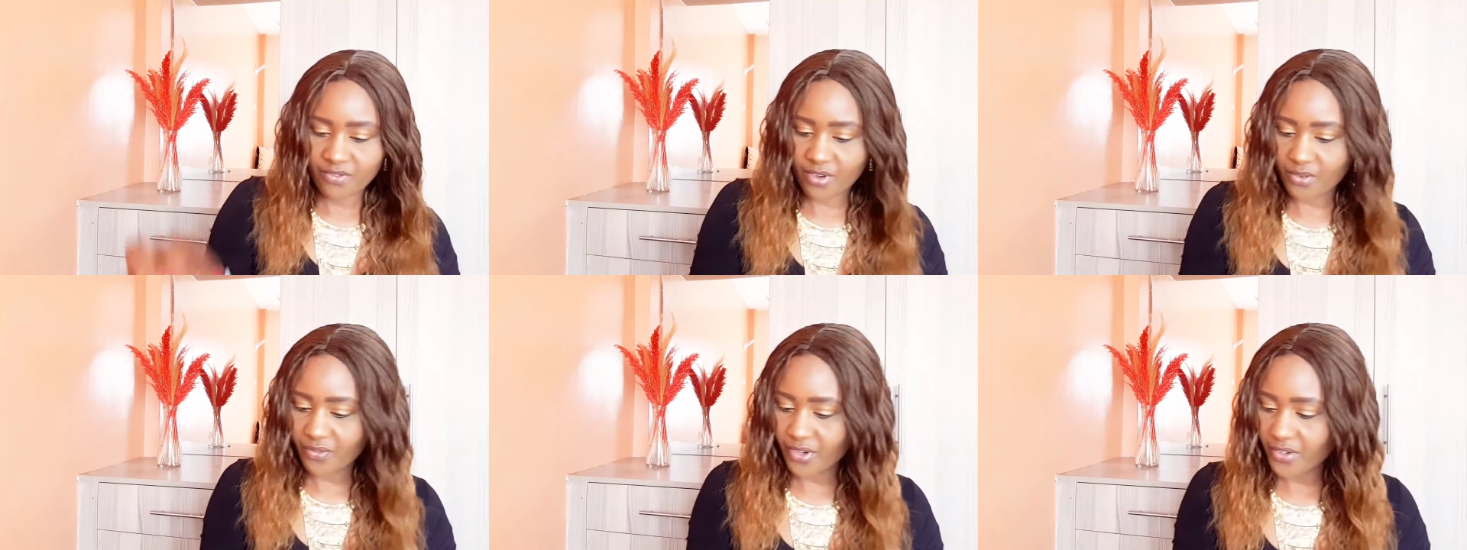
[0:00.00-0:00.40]

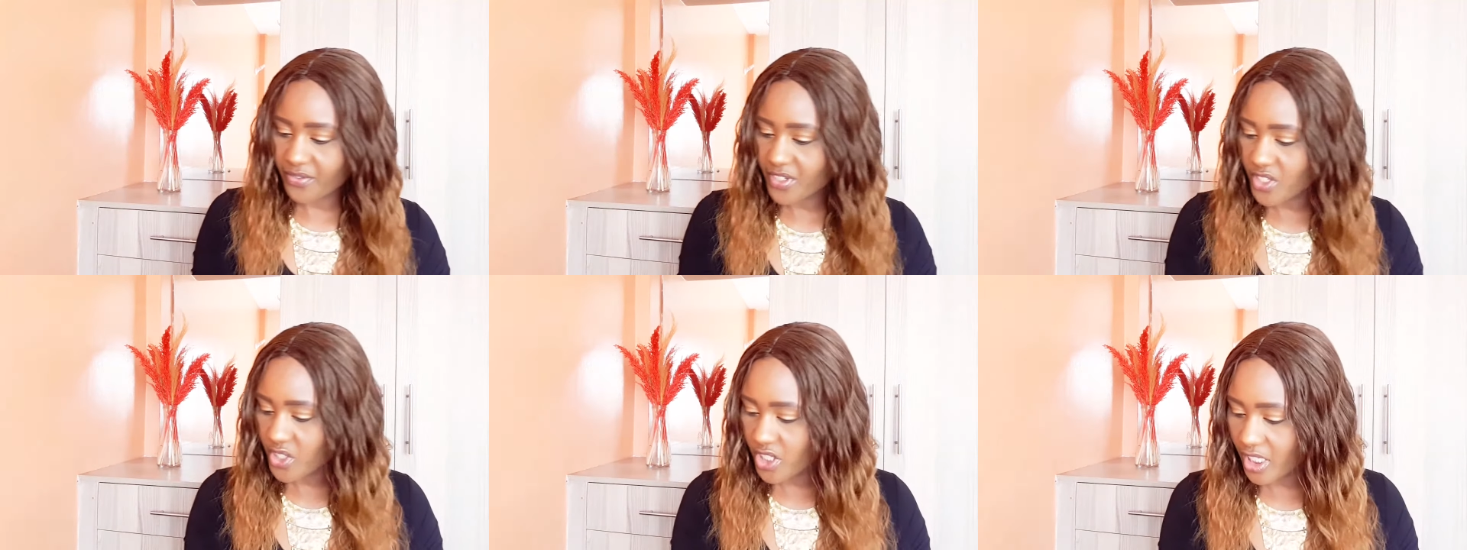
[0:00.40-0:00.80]
for
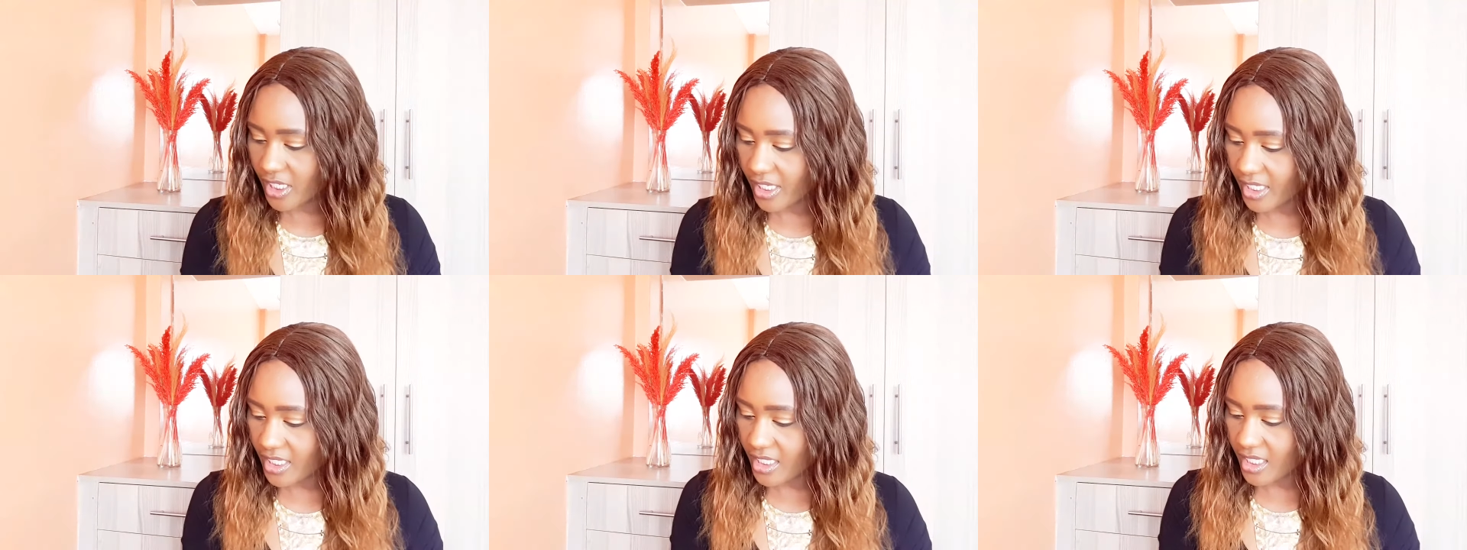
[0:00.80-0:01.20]
50
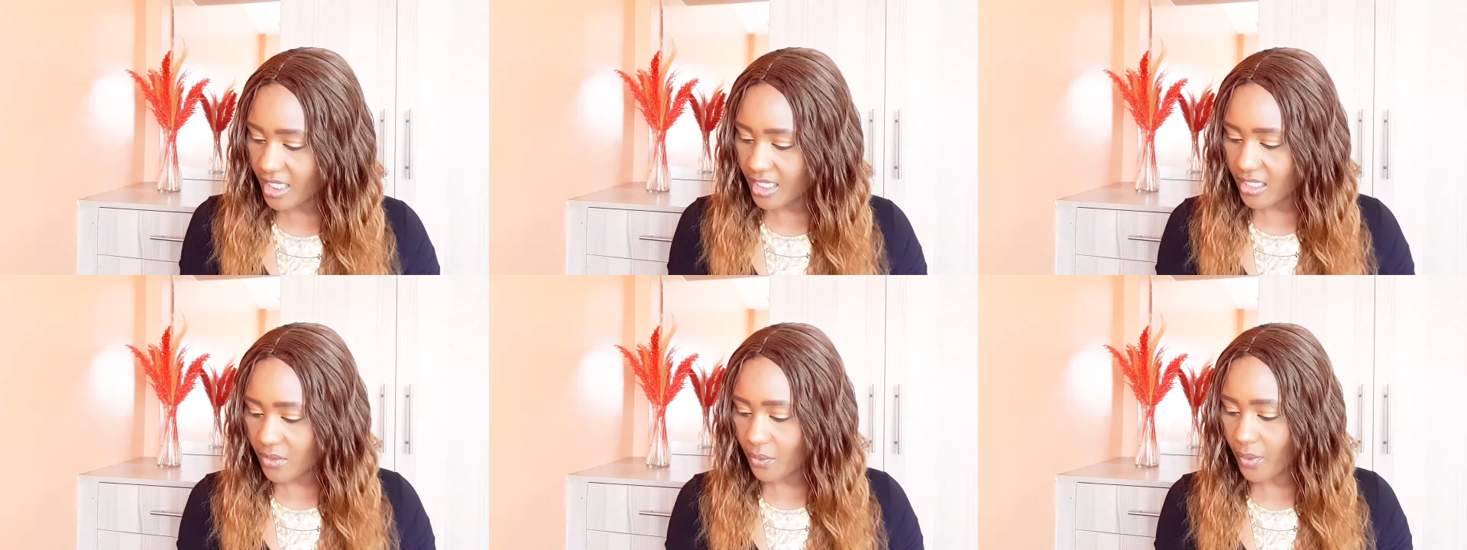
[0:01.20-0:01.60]
shillings
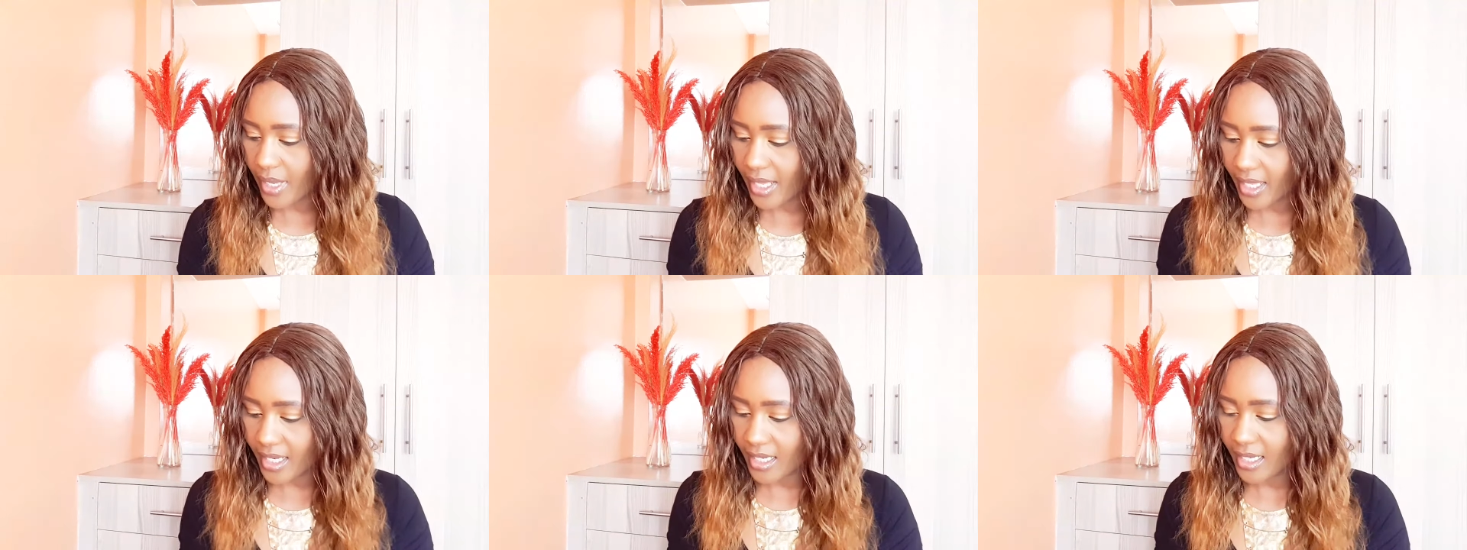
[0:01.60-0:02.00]
as
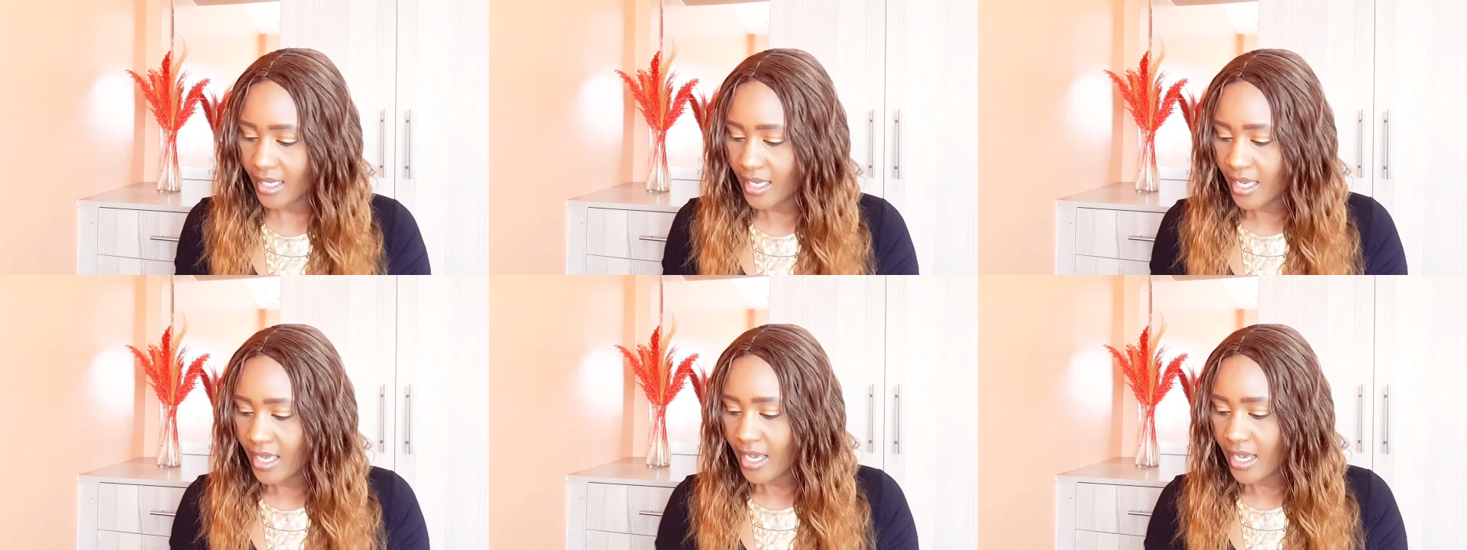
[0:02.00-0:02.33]
well